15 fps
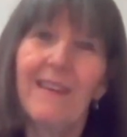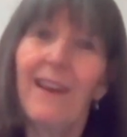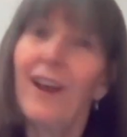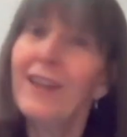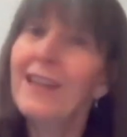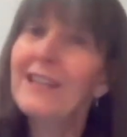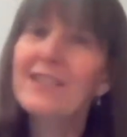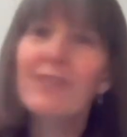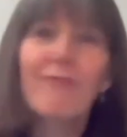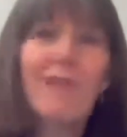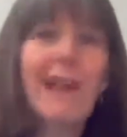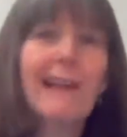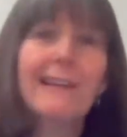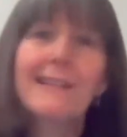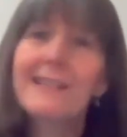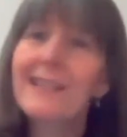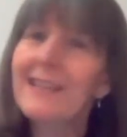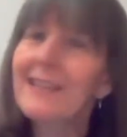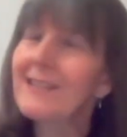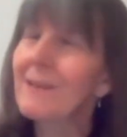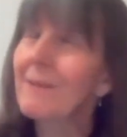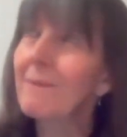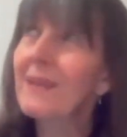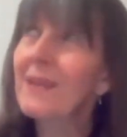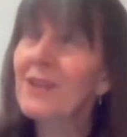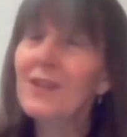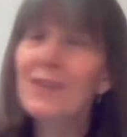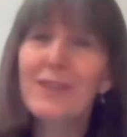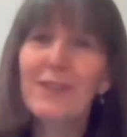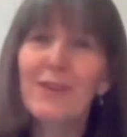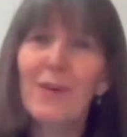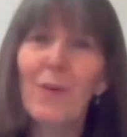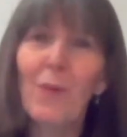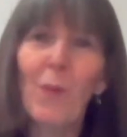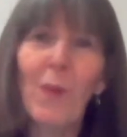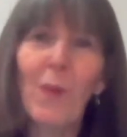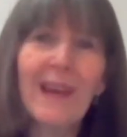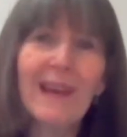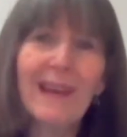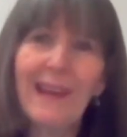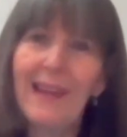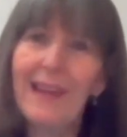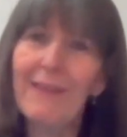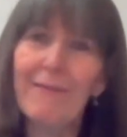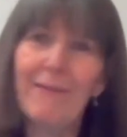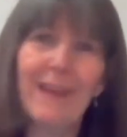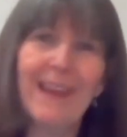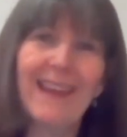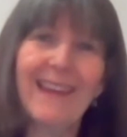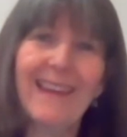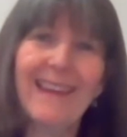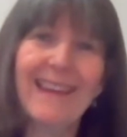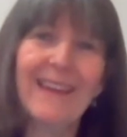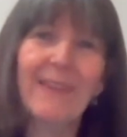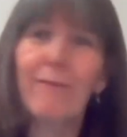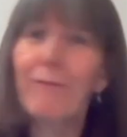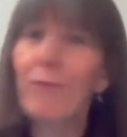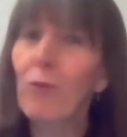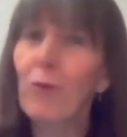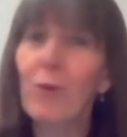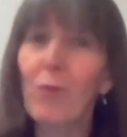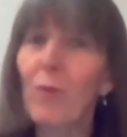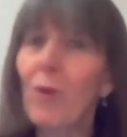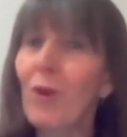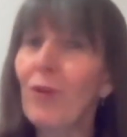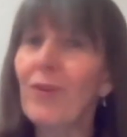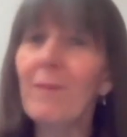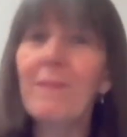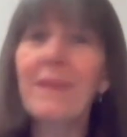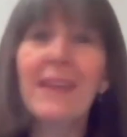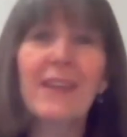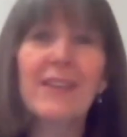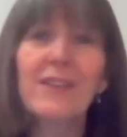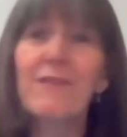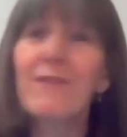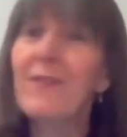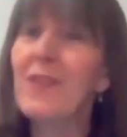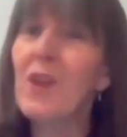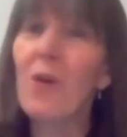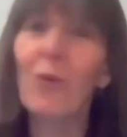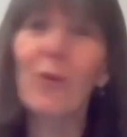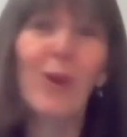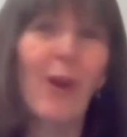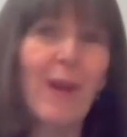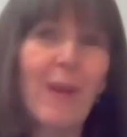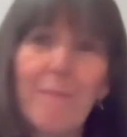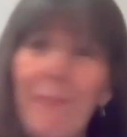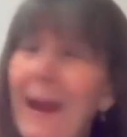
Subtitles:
I guess the reality is that because we live in a fallen world and because of the ongoing